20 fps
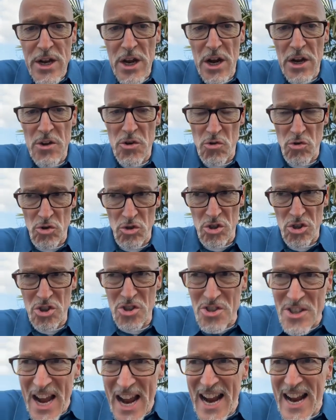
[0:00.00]
We
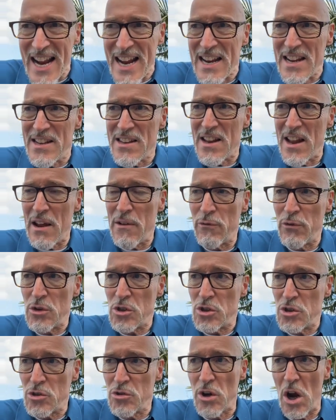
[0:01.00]
understand,
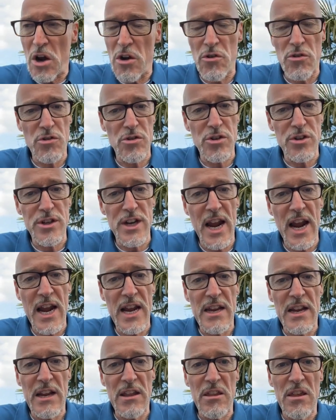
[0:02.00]
and we should
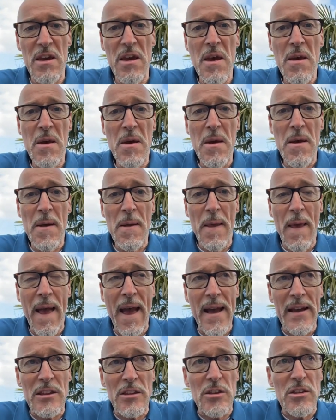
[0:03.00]
understand
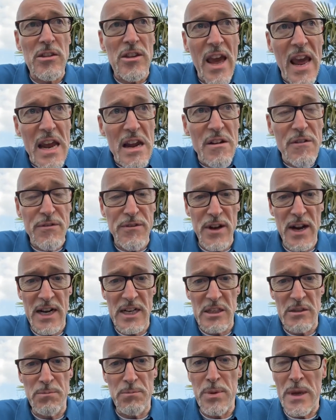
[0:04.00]
as saved,
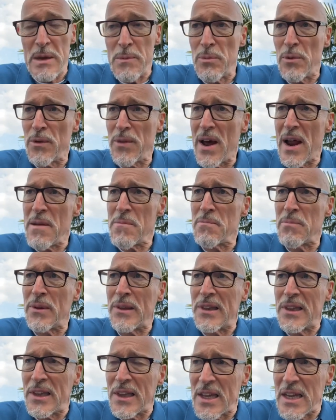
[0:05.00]
as people
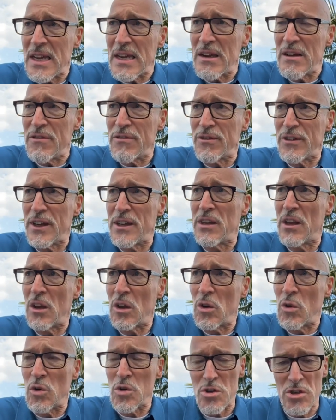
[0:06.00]
that believe in
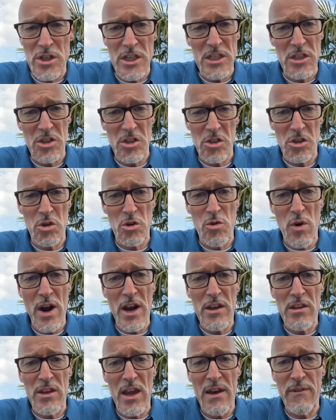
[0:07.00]
the Lord Jesus
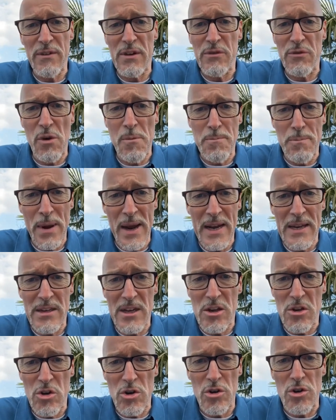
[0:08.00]
Christ, having
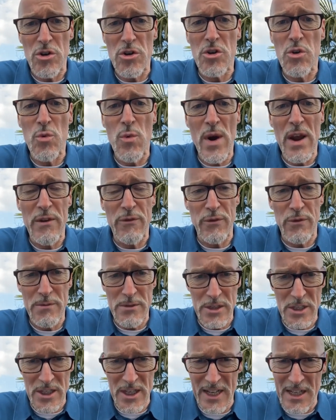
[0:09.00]
repented, turned away
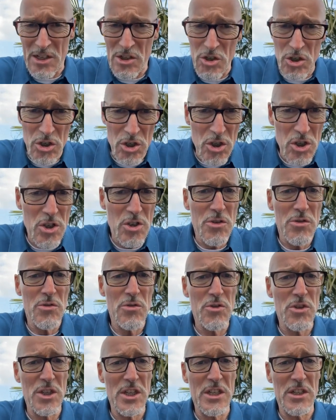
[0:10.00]
from sin,
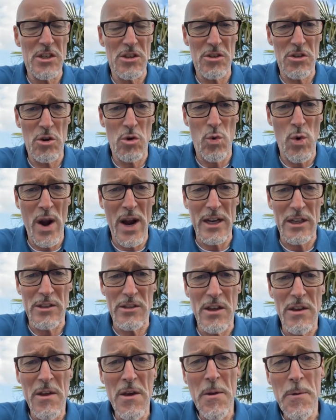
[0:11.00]
turned to Jesus
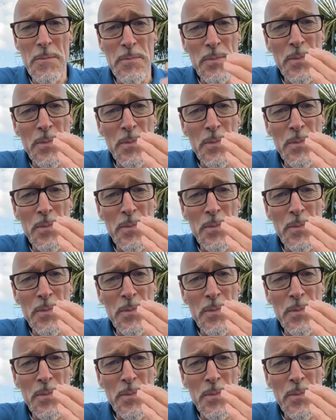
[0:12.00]
Christ,